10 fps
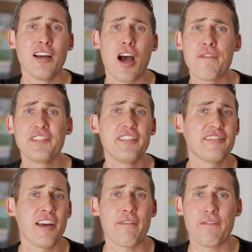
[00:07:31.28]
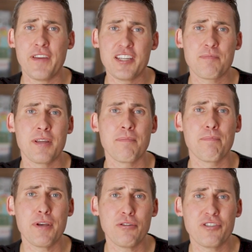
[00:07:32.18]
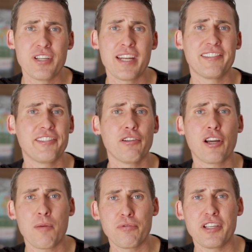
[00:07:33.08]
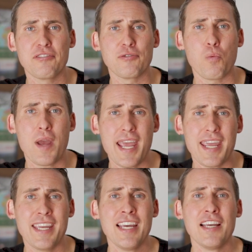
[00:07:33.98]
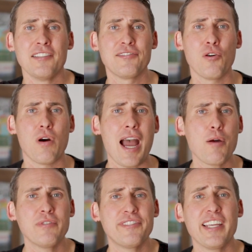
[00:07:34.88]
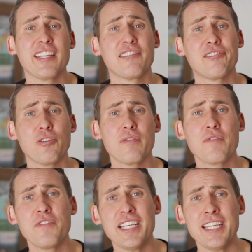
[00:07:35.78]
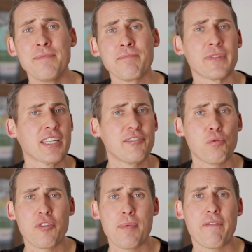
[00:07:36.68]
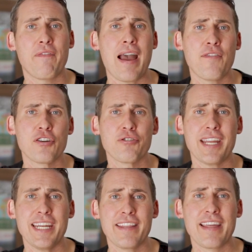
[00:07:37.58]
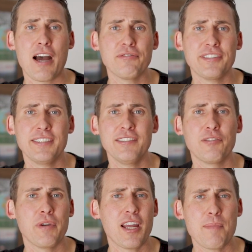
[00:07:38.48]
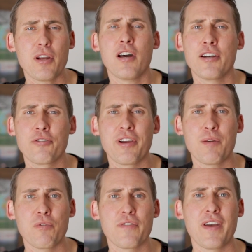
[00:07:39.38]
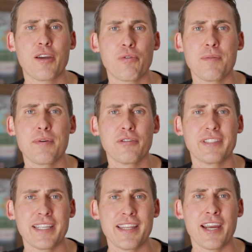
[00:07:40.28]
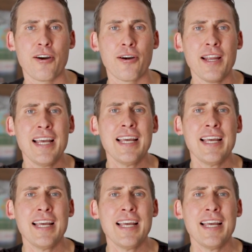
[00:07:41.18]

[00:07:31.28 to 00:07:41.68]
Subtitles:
Obviously it's not finished being built yet. It's still a couple years away. So I would say conservatively, it's worth about $580,000. So we got about $100,000 worth of equity built in there.